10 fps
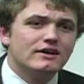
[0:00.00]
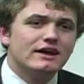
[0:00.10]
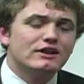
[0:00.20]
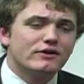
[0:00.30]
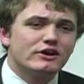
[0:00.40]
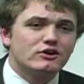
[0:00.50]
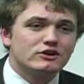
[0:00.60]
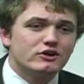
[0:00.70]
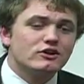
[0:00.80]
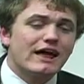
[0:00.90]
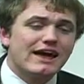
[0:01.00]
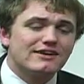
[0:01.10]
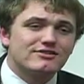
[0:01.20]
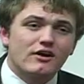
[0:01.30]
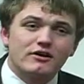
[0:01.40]
Hillary, your, your
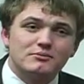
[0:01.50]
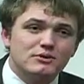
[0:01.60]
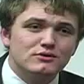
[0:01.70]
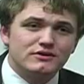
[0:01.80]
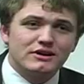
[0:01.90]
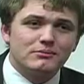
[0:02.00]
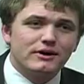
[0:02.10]
legs aren't moving,